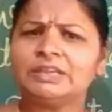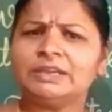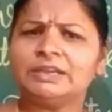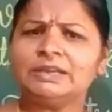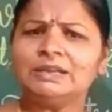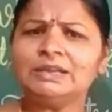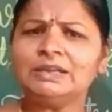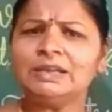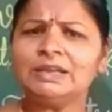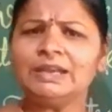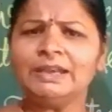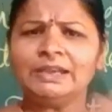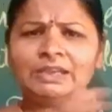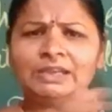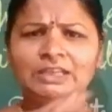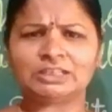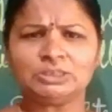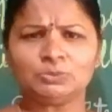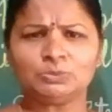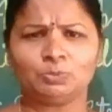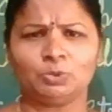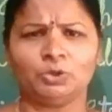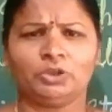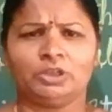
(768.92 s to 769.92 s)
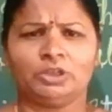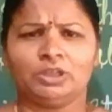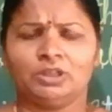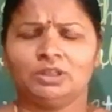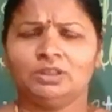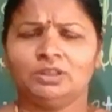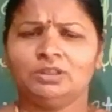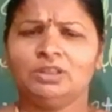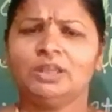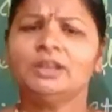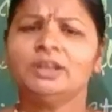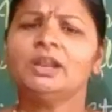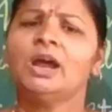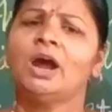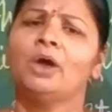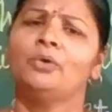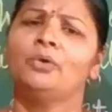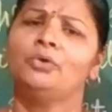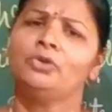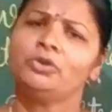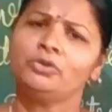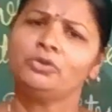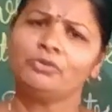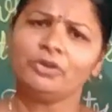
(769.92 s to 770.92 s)
gently it is blowing. Then
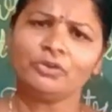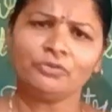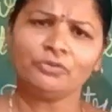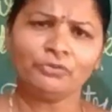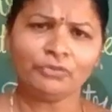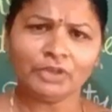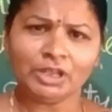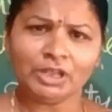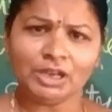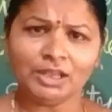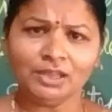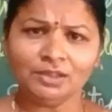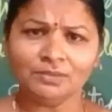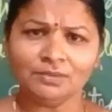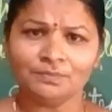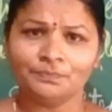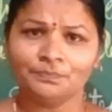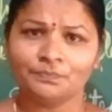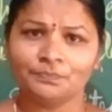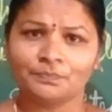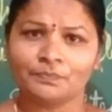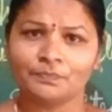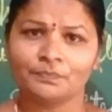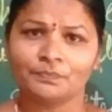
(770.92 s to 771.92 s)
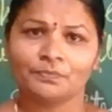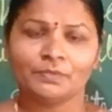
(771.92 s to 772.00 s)
how do you are feeling?